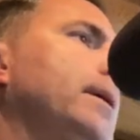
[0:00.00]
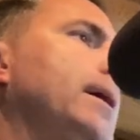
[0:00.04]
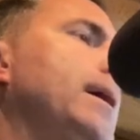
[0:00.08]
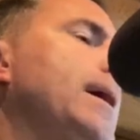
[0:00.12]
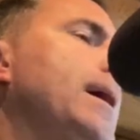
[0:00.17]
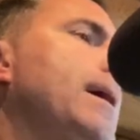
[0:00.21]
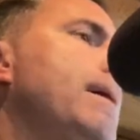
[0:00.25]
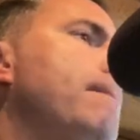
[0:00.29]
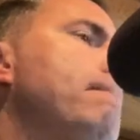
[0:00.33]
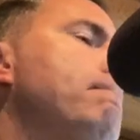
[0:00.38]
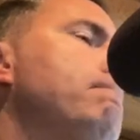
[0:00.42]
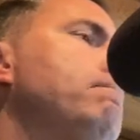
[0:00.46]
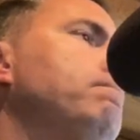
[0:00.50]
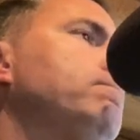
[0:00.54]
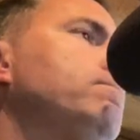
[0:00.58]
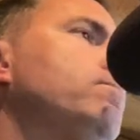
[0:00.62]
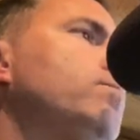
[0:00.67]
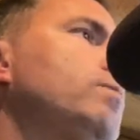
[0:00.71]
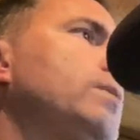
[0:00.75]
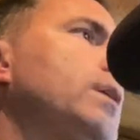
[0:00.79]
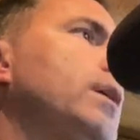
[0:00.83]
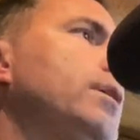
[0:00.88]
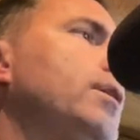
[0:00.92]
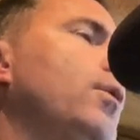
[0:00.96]
Um,
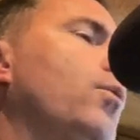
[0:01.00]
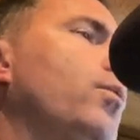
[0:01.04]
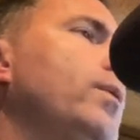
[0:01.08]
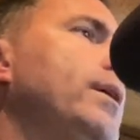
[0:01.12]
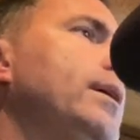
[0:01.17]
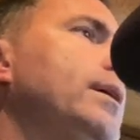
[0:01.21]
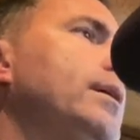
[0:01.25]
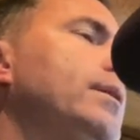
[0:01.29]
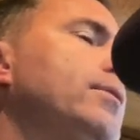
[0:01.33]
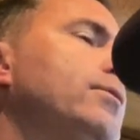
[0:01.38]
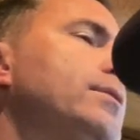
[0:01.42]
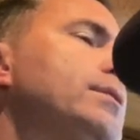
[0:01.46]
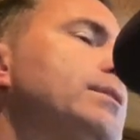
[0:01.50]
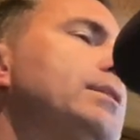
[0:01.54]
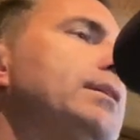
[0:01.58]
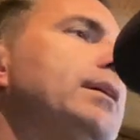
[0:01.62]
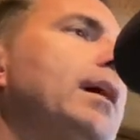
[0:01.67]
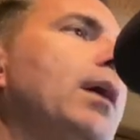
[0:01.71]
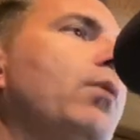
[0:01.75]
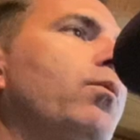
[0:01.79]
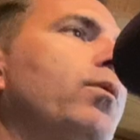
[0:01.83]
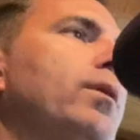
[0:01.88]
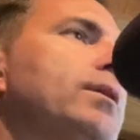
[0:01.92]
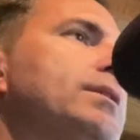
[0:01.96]
you know, we, Christy
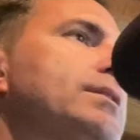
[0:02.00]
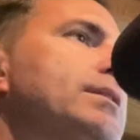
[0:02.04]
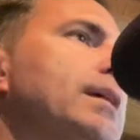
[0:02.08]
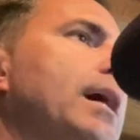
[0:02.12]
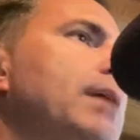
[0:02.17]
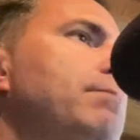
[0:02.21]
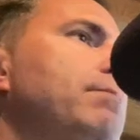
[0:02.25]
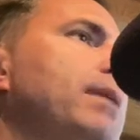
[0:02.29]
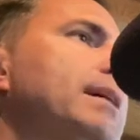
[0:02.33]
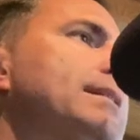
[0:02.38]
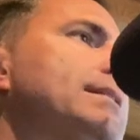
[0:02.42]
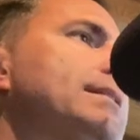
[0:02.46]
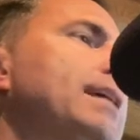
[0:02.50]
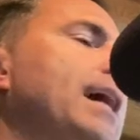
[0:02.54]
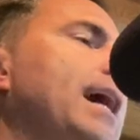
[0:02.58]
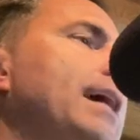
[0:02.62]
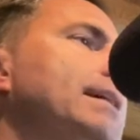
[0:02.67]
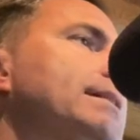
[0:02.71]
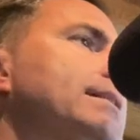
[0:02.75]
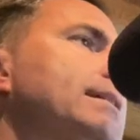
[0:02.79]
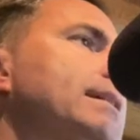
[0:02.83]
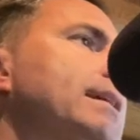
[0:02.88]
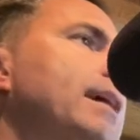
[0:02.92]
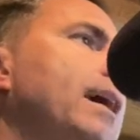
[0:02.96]
and I worked side by
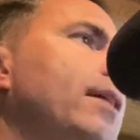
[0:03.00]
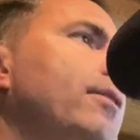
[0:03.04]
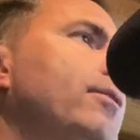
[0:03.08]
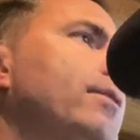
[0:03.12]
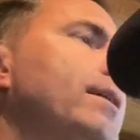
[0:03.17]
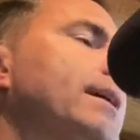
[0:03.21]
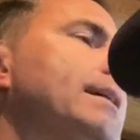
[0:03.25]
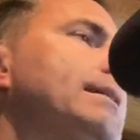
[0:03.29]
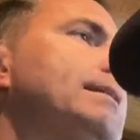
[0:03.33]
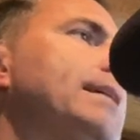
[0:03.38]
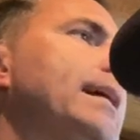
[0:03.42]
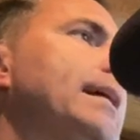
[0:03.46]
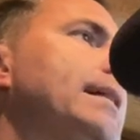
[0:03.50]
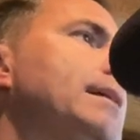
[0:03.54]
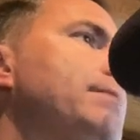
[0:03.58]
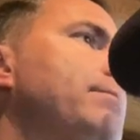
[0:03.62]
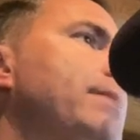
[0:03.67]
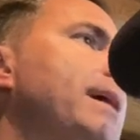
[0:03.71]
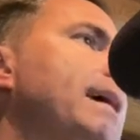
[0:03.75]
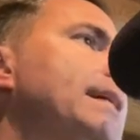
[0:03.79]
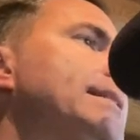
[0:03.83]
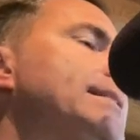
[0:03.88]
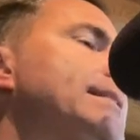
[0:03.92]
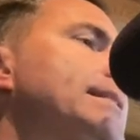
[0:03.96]
side together on a daily
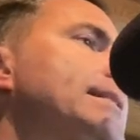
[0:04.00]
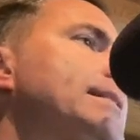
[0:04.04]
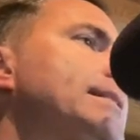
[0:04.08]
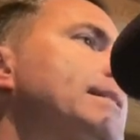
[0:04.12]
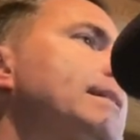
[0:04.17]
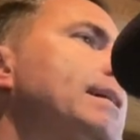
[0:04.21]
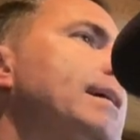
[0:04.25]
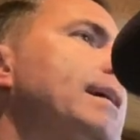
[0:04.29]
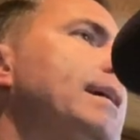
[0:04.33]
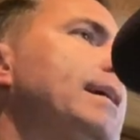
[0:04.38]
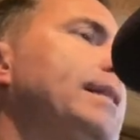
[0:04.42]
basis.